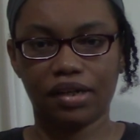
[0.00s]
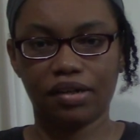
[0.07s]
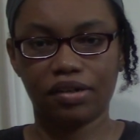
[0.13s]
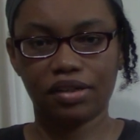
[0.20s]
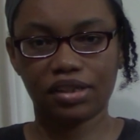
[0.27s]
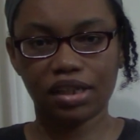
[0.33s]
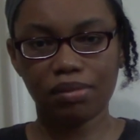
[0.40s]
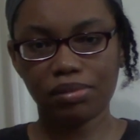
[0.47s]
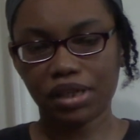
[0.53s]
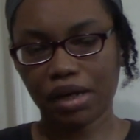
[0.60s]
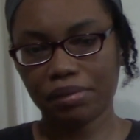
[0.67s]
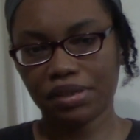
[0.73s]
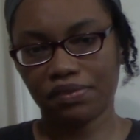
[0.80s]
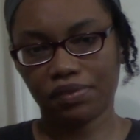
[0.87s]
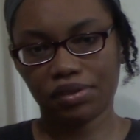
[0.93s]

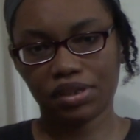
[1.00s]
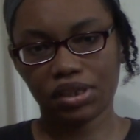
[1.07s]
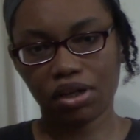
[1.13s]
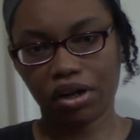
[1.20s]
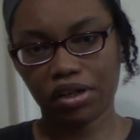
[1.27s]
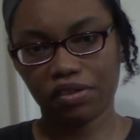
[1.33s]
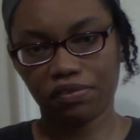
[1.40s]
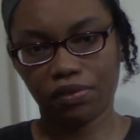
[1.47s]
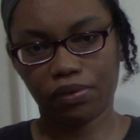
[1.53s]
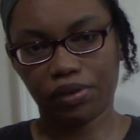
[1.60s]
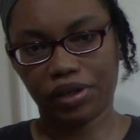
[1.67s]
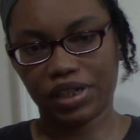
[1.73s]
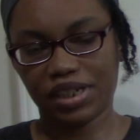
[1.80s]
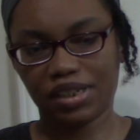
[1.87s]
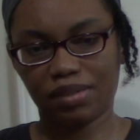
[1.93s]
sometimes feel sorry
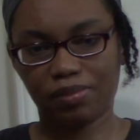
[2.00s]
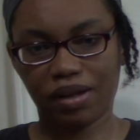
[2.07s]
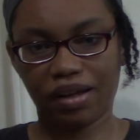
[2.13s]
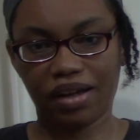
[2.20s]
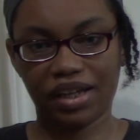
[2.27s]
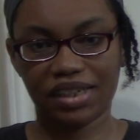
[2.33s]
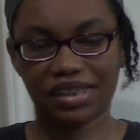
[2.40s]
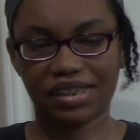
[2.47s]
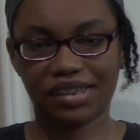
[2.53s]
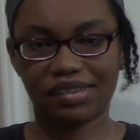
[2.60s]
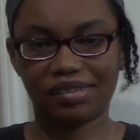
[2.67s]
for or despise.